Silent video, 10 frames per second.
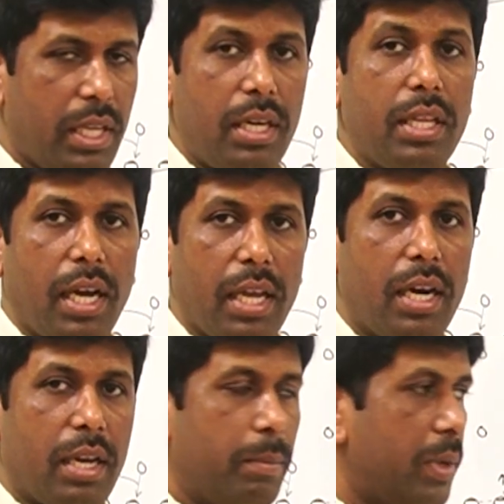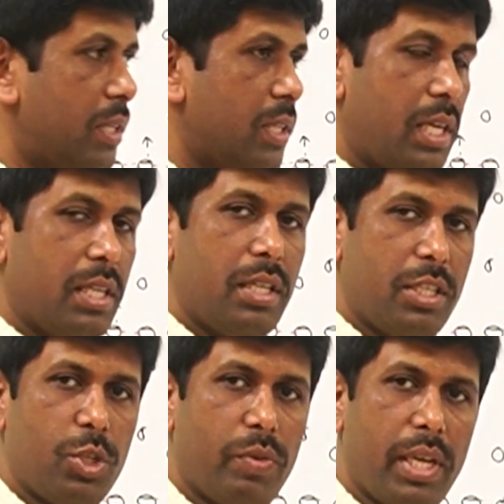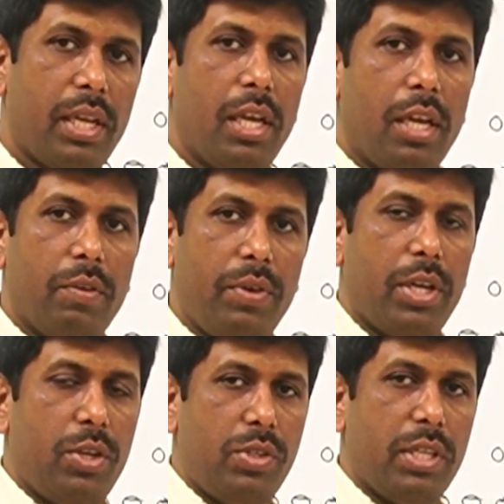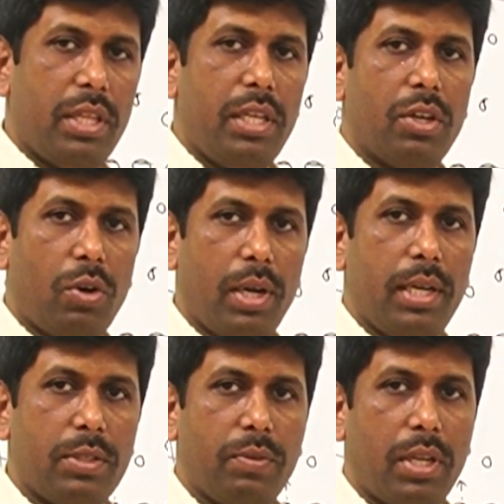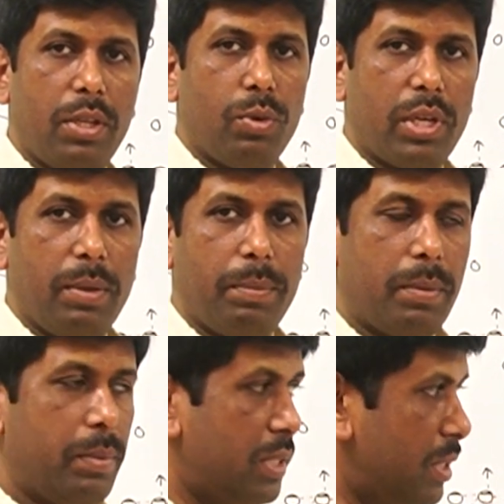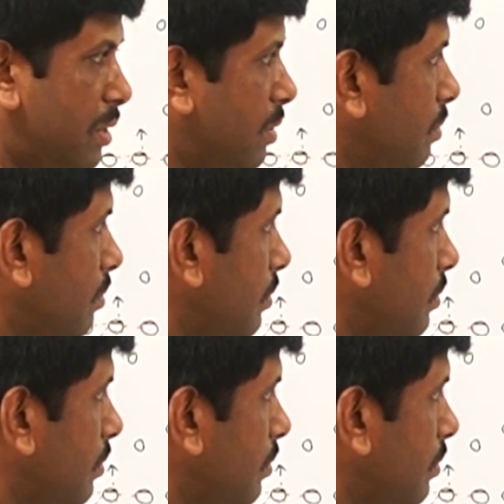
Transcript: They need the higher temperature. That is the reason why we are using the oils for the cooking purposes.